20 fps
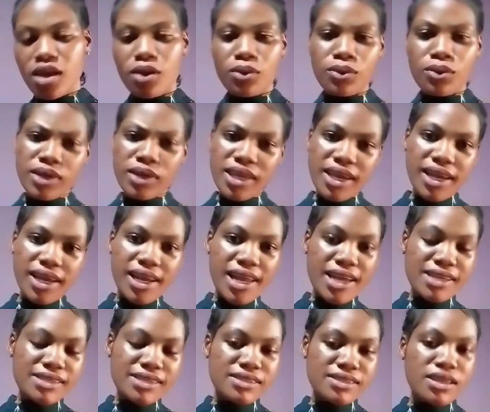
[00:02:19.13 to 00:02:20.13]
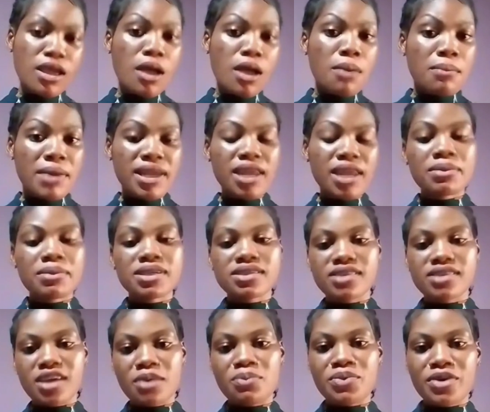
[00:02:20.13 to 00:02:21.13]
Good day, class. My name is
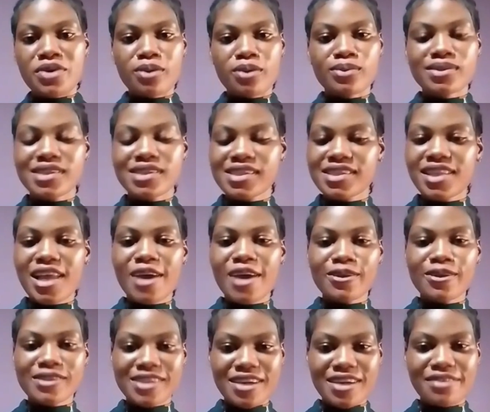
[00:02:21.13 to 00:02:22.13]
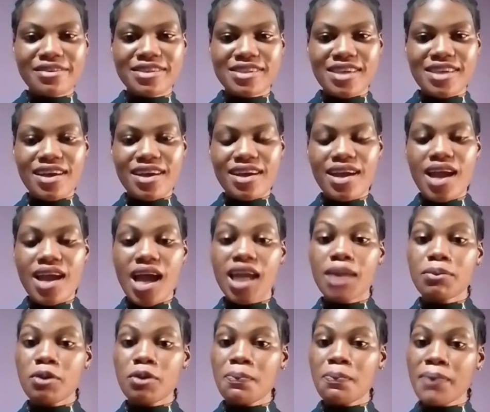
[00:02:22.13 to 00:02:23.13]
Gabriel Titilayo Teresa, and
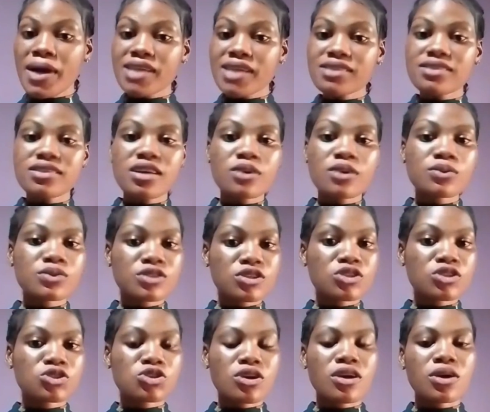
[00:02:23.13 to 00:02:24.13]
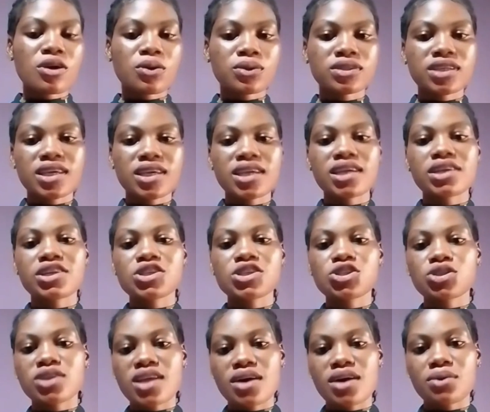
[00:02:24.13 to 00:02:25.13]
I'm your personal teacher on
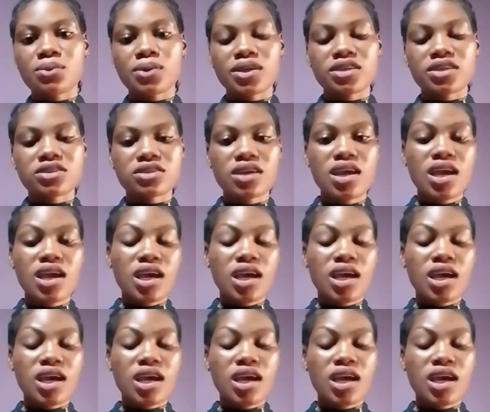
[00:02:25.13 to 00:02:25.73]
English language.